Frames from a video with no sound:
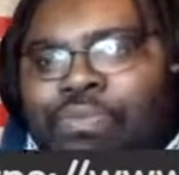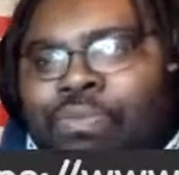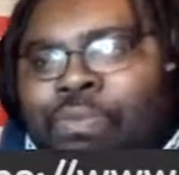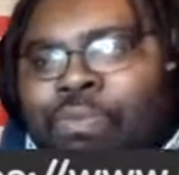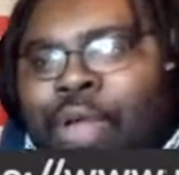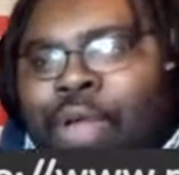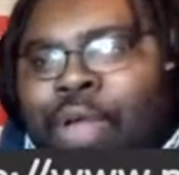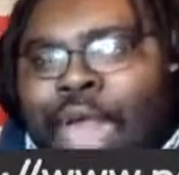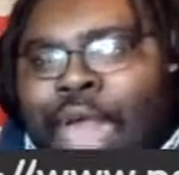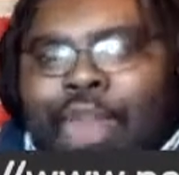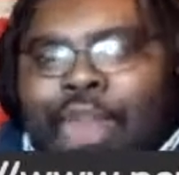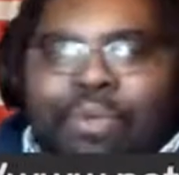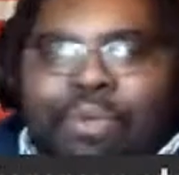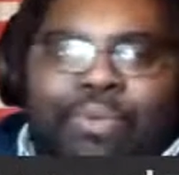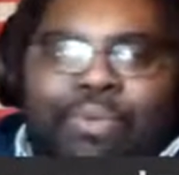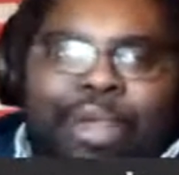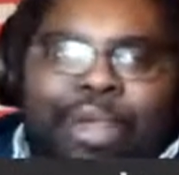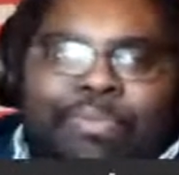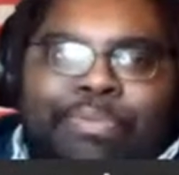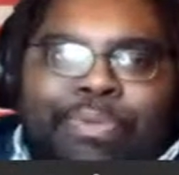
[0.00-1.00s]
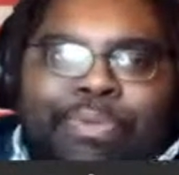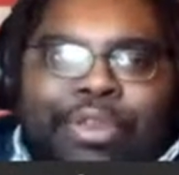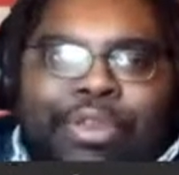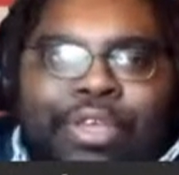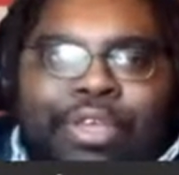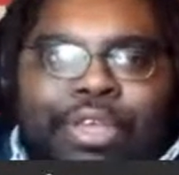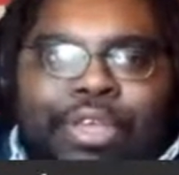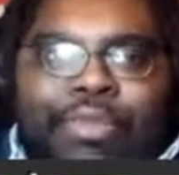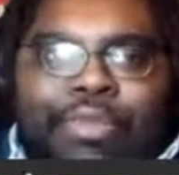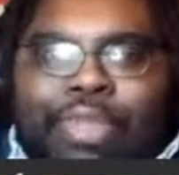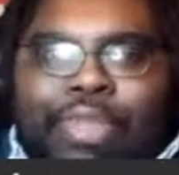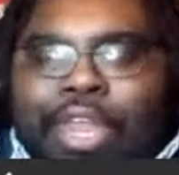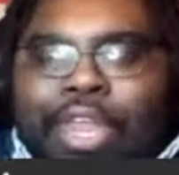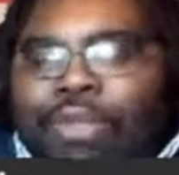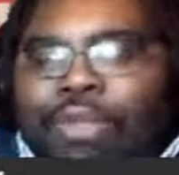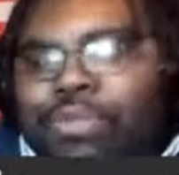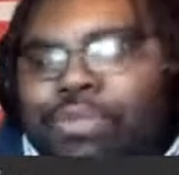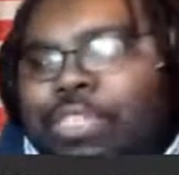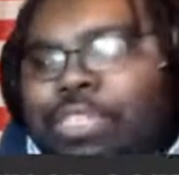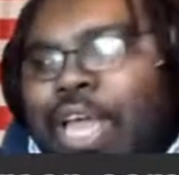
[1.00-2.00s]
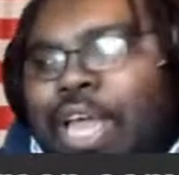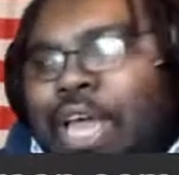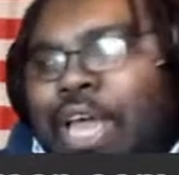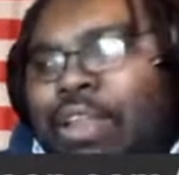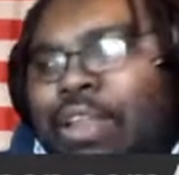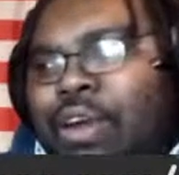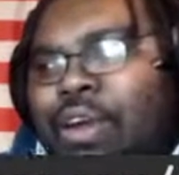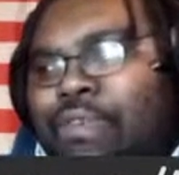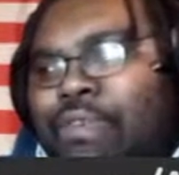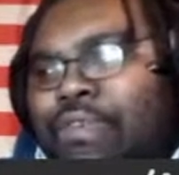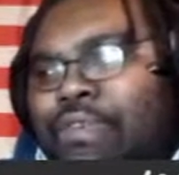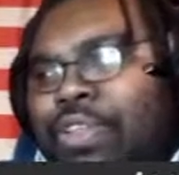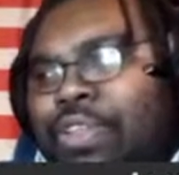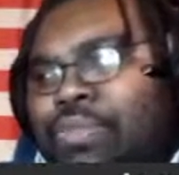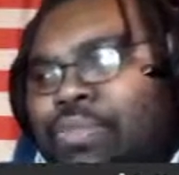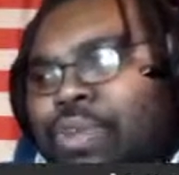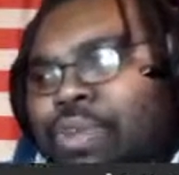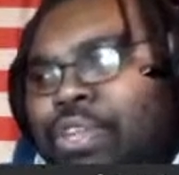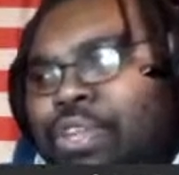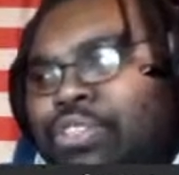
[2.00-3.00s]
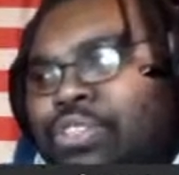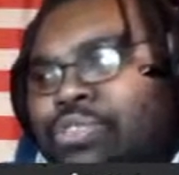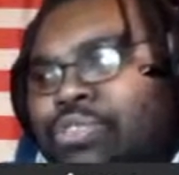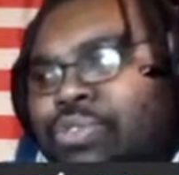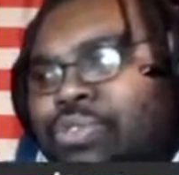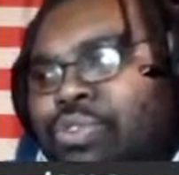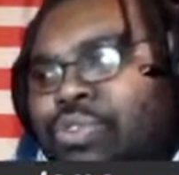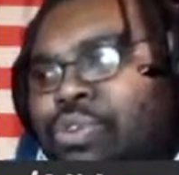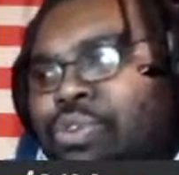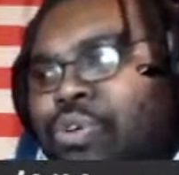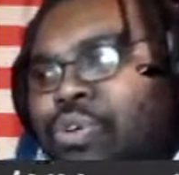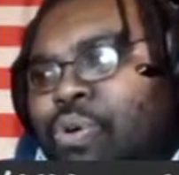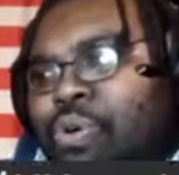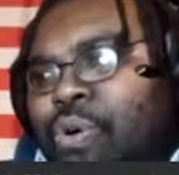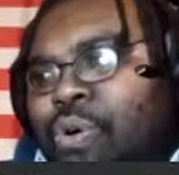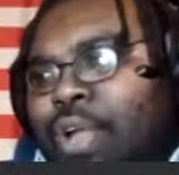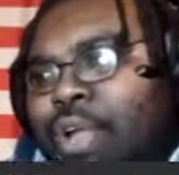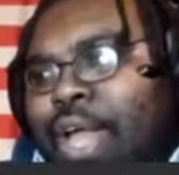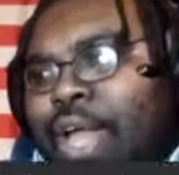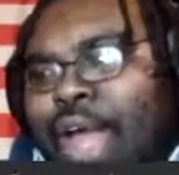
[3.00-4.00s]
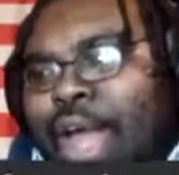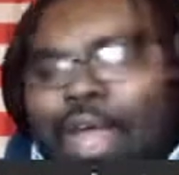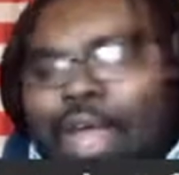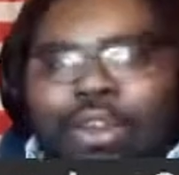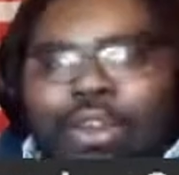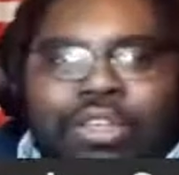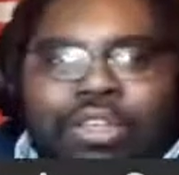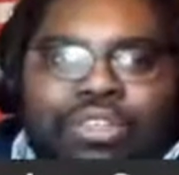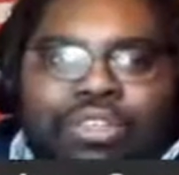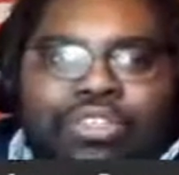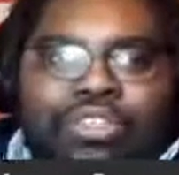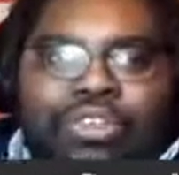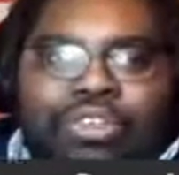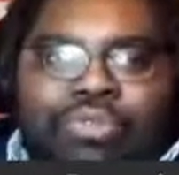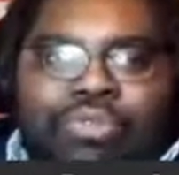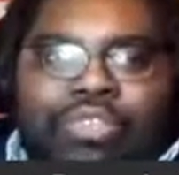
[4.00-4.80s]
had a weapon that he was not lawfully registered or got. So